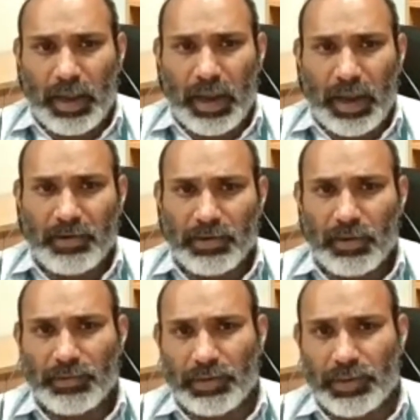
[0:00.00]
and
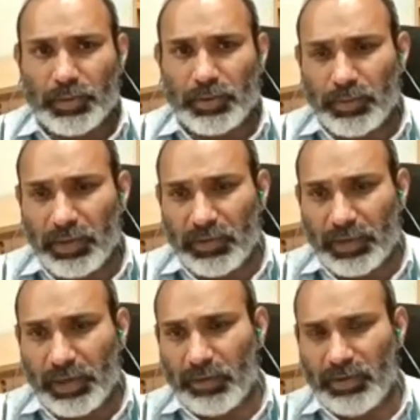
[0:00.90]
resolve the dispute between
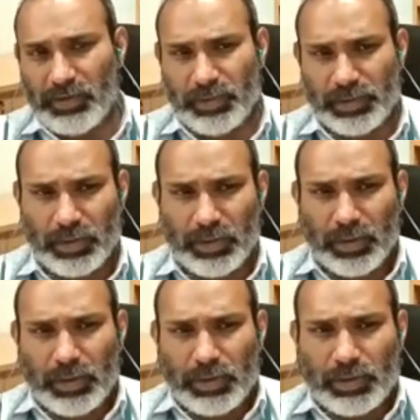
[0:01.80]
the individuals.
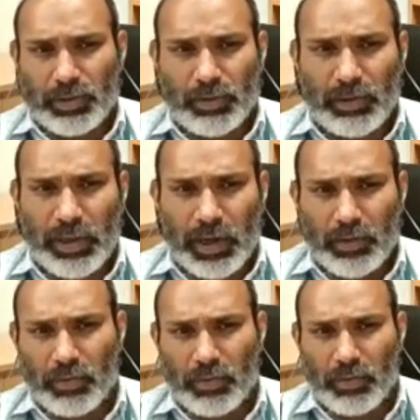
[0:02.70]
So there
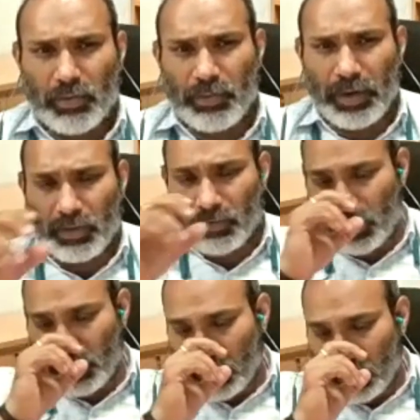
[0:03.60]
are two parts. One,
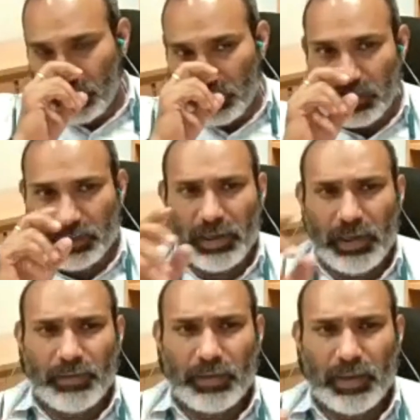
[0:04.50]
it is dealing
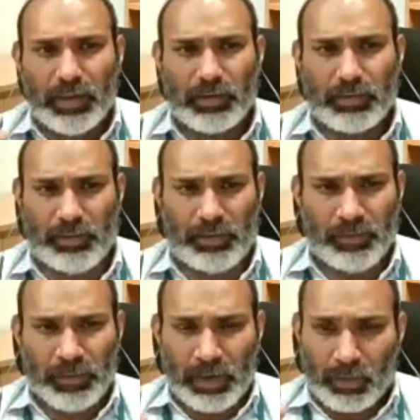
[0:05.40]
with the
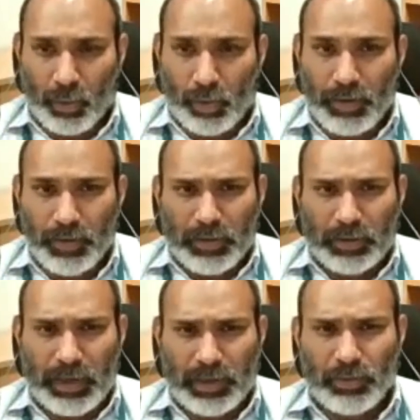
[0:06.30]
code
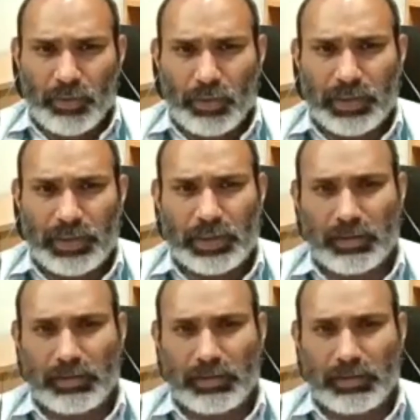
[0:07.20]
that is known as